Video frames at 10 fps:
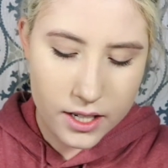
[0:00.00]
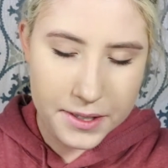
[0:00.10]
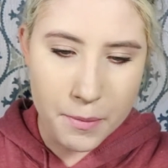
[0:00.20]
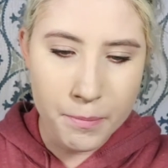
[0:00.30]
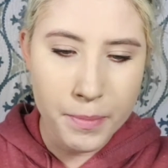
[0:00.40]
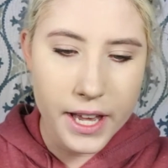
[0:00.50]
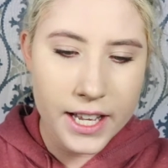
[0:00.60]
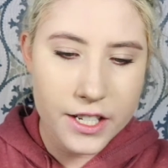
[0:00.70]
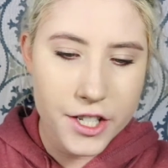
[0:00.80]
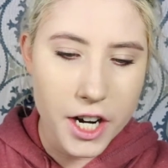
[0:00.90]
It's a
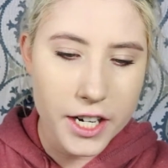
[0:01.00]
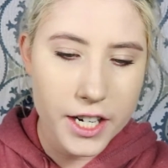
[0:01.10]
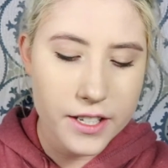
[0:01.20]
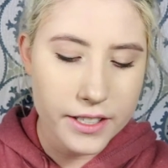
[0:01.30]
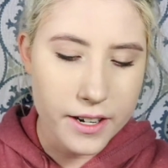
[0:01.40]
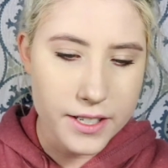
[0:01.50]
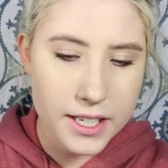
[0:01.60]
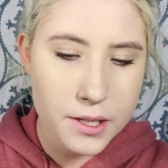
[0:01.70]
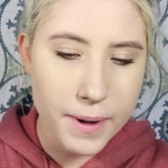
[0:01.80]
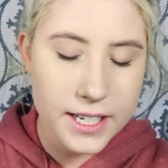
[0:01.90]
bit darker than I was
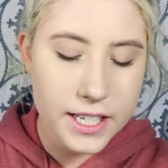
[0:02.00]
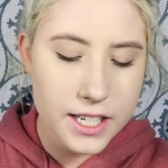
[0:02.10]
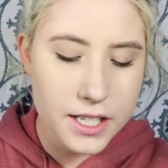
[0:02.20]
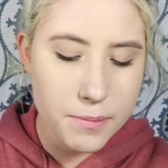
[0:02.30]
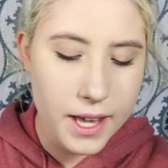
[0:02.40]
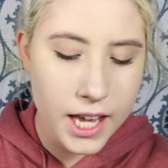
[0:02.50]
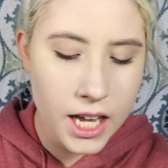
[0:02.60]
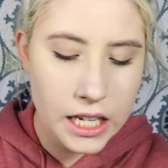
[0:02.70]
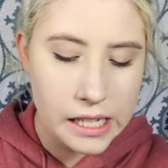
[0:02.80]
expecting it to be.